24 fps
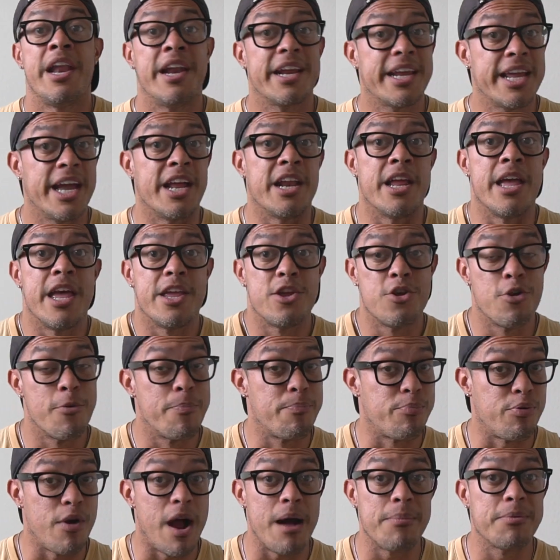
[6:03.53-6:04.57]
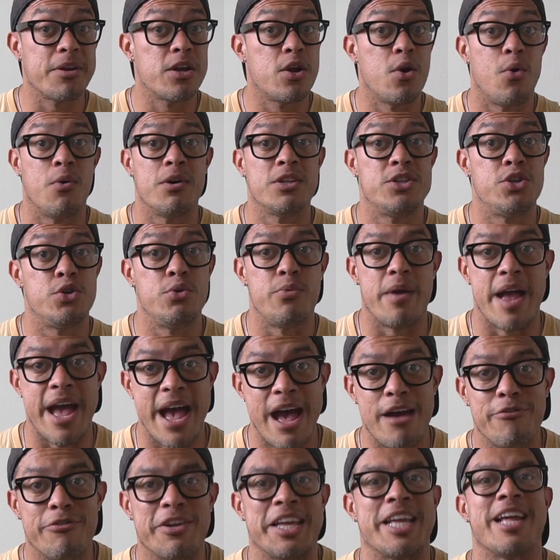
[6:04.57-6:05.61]
And again, you're probably going too
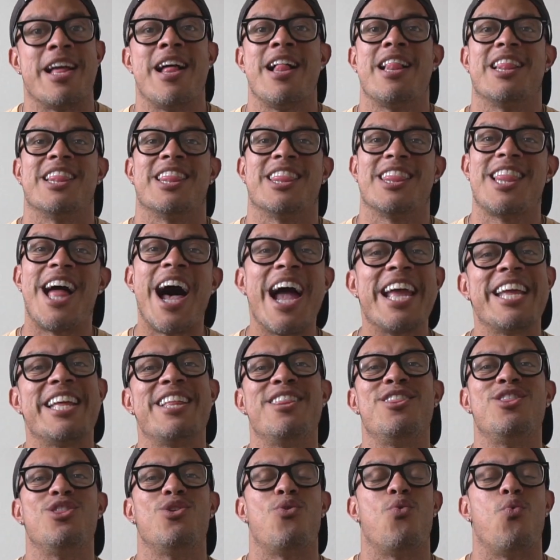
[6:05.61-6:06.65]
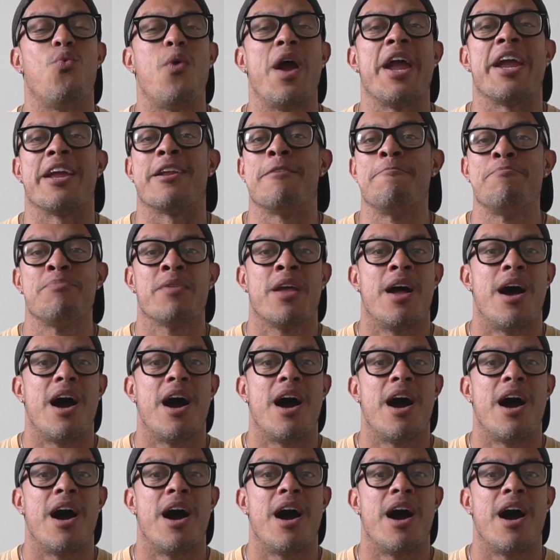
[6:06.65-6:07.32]
heavy. Lighten the weight.